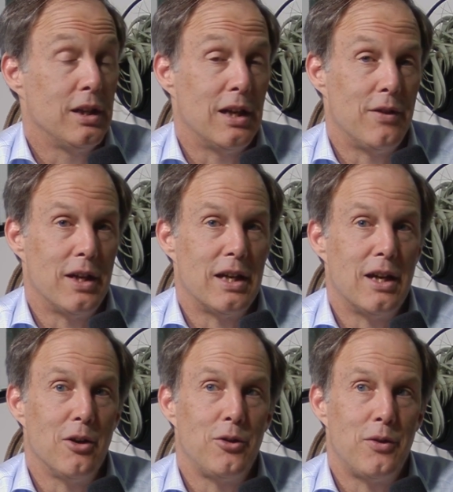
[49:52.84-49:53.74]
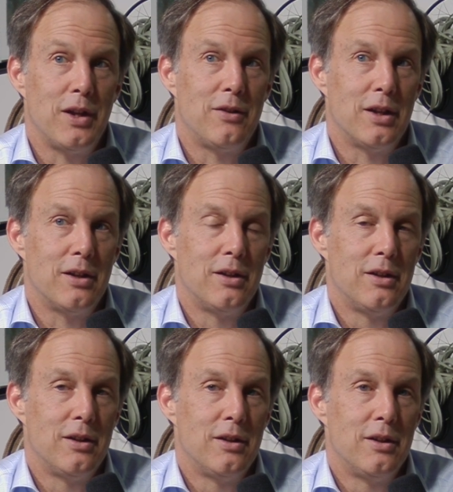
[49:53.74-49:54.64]
And then I also think that
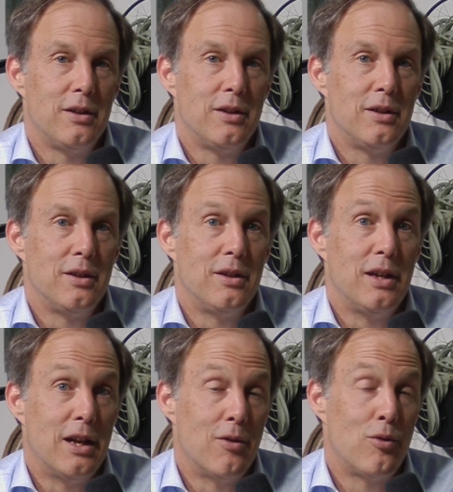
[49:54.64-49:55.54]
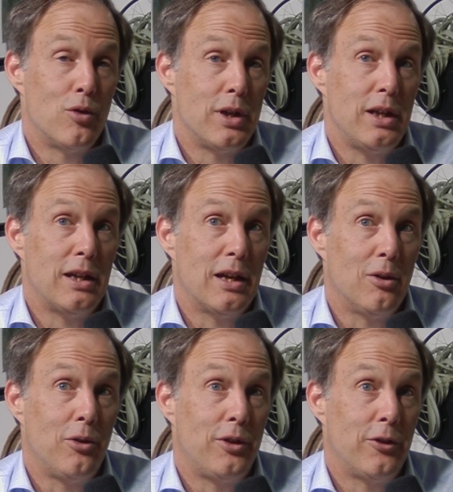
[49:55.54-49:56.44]
every
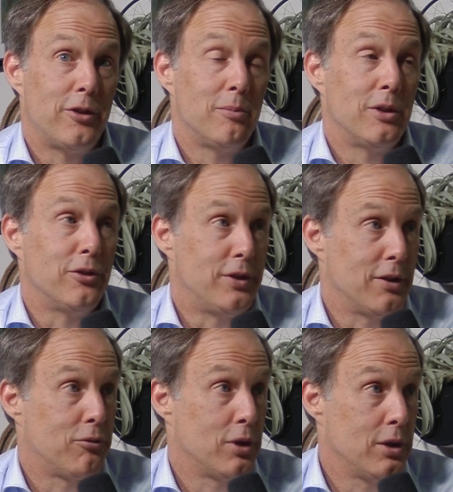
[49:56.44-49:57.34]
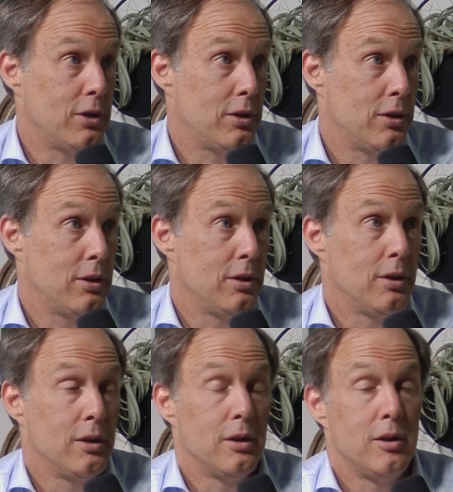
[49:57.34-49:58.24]
health system is different,
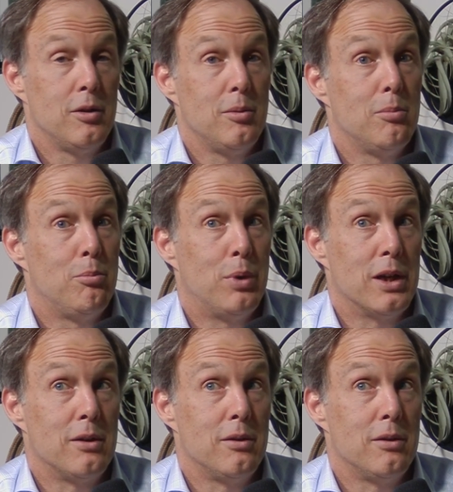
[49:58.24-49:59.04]
but